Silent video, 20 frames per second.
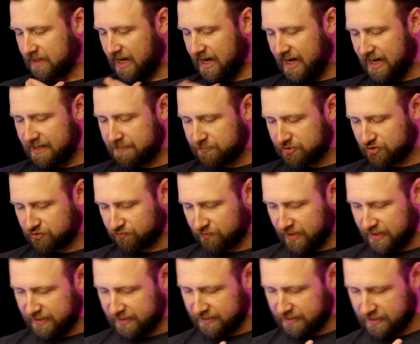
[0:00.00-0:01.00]
I'm just
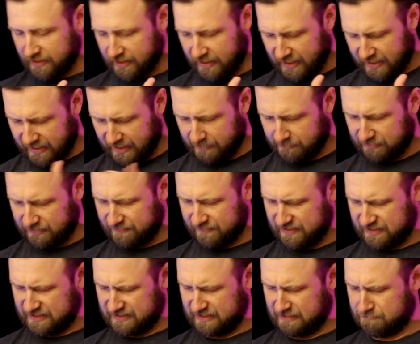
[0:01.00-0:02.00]
running I believe
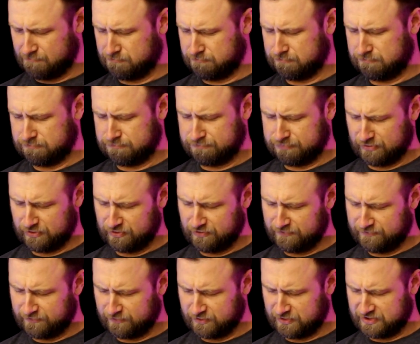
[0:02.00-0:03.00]
this is a Blue
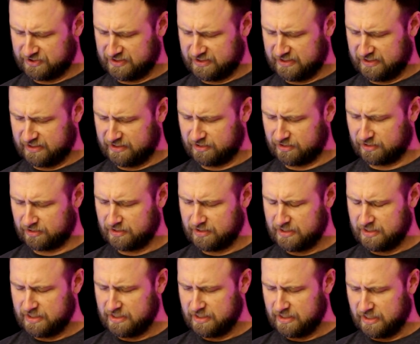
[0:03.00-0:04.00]
Force Gear
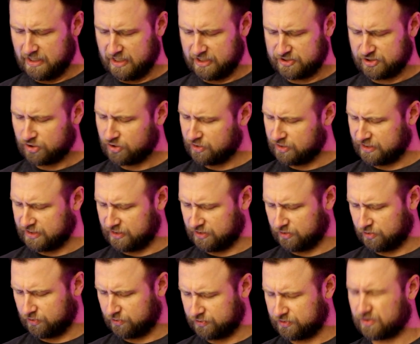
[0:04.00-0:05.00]
tourniquet
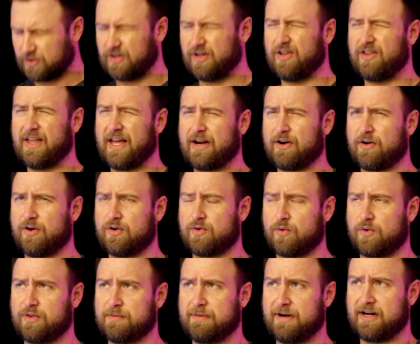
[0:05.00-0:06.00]
holder, either that or a
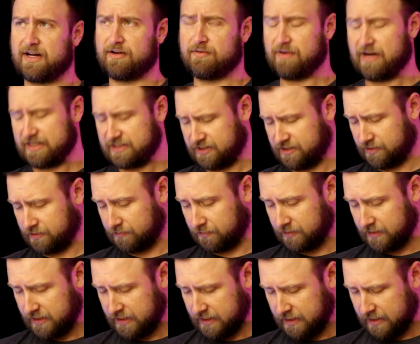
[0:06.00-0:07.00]
North American Rescue.
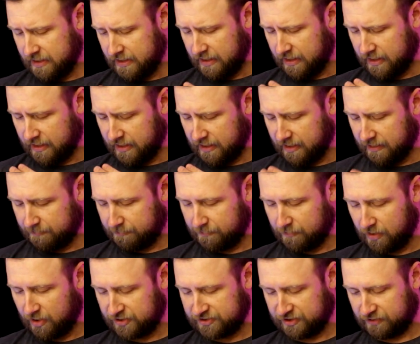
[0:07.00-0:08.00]

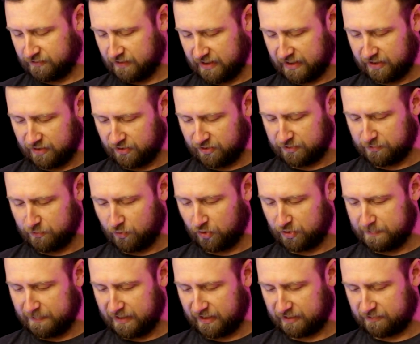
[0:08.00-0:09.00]
Also running a
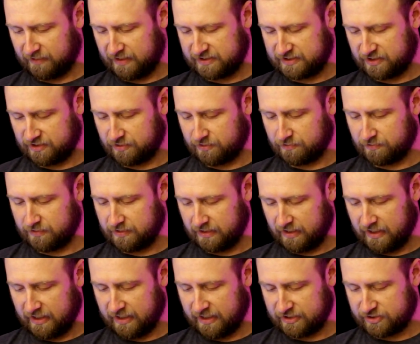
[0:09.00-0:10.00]
North American Rescue
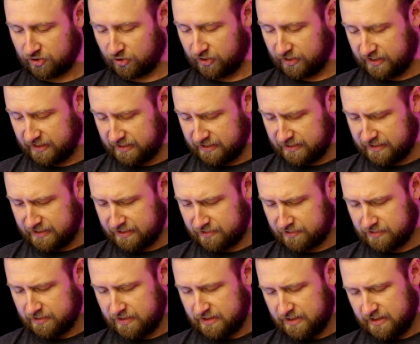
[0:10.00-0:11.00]
tourniquet in
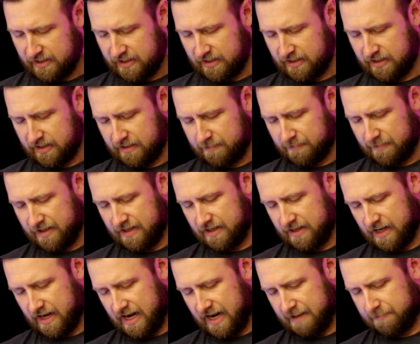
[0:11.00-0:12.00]
there.
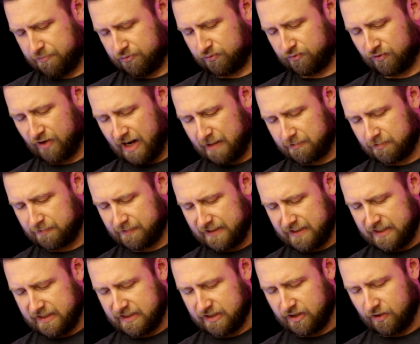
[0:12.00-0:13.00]
I probably
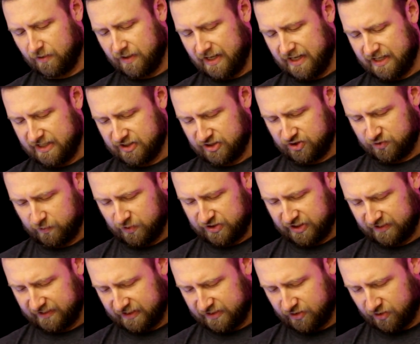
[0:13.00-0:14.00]
need to go ahead and switch
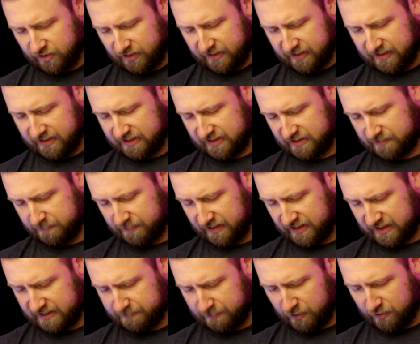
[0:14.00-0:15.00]
out that tourniquet because it's been
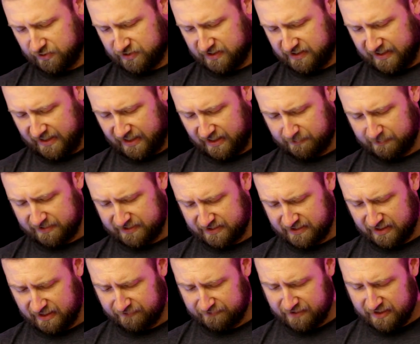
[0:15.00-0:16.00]
exposed to the elements
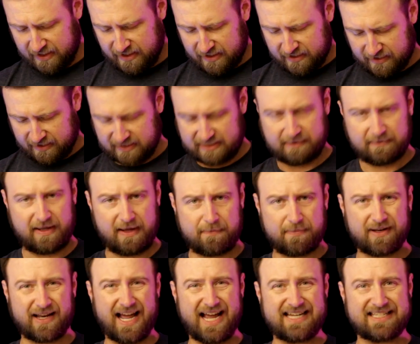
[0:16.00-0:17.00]
enough that some of that
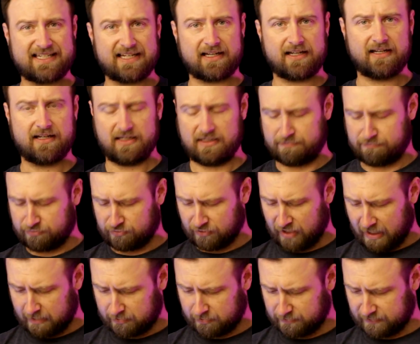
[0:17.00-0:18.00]
plastic is
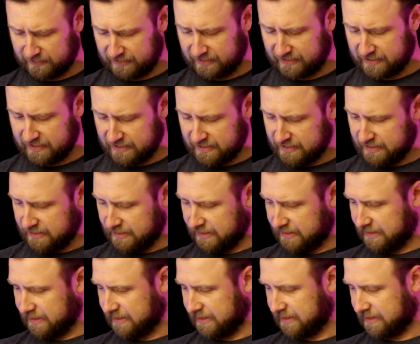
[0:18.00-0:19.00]
probably
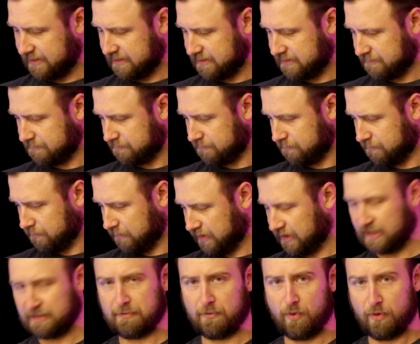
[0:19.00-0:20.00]
a
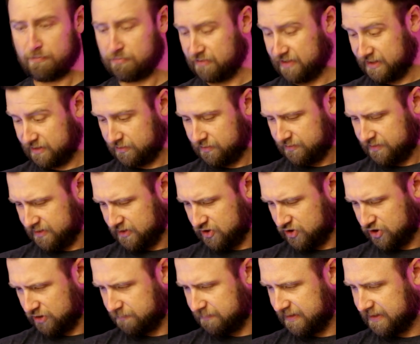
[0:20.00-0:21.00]
little more brittle than it
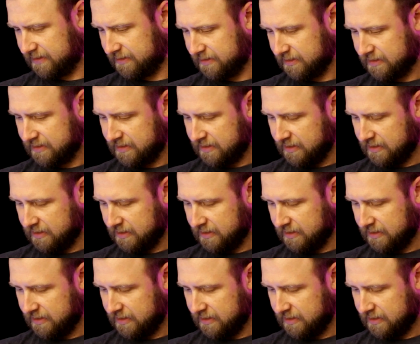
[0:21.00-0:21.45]
should be.